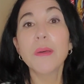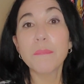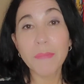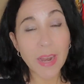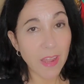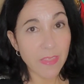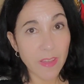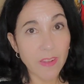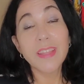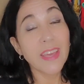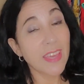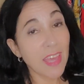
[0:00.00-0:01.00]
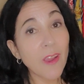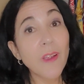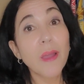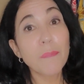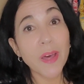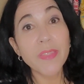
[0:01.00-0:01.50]
marathon. They care
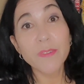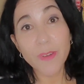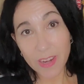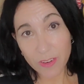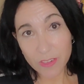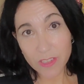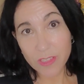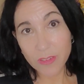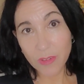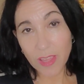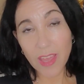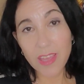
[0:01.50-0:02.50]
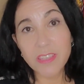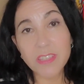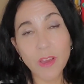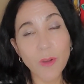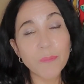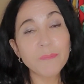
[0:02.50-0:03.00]
about the runners, okay?
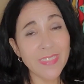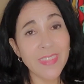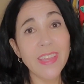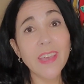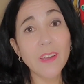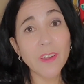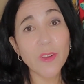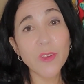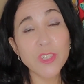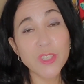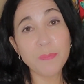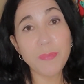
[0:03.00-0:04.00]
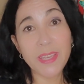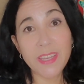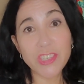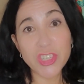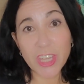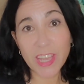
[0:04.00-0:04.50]
So they are going to
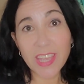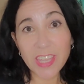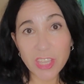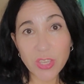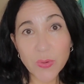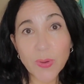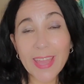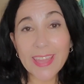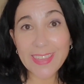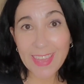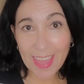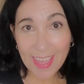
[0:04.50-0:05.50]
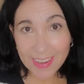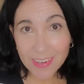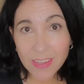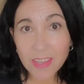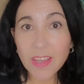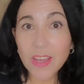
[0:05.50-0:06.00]
be checking you
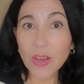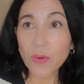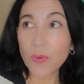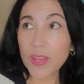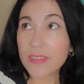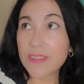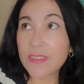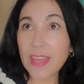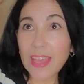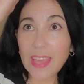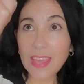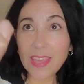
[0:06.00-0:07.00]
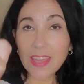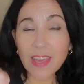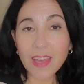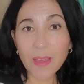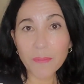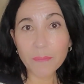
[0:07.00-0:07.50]
again with a
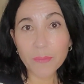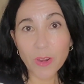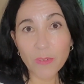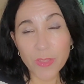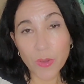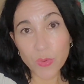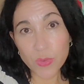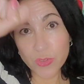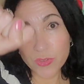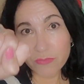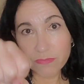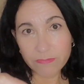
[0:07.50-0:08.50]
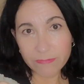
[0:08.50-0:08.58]
one of those,